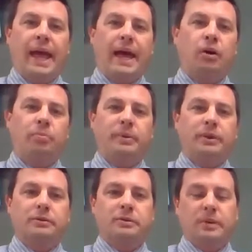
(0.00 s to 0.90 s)
how
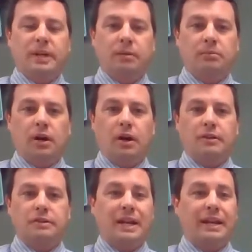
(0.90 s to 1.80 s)
bills become
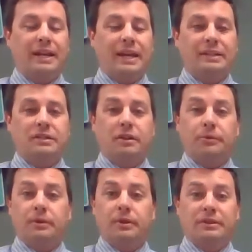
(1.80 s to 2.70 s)
laws, and
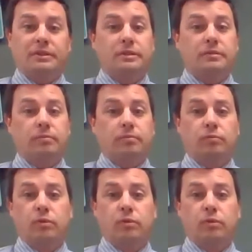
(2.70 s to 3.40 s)
this is